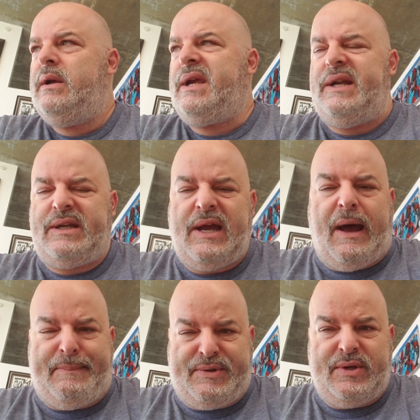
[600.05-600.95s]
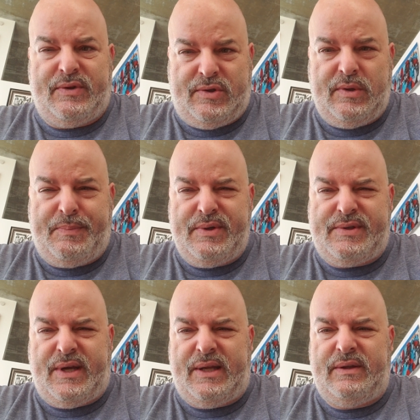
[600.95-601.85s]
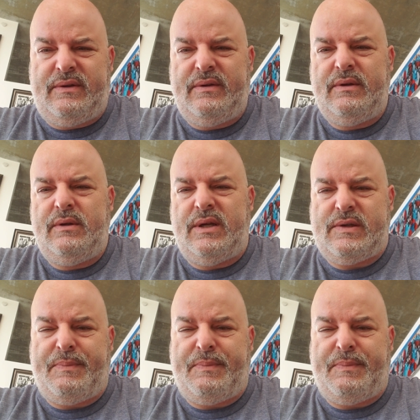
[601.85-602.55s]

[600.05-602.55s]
can capture 2% as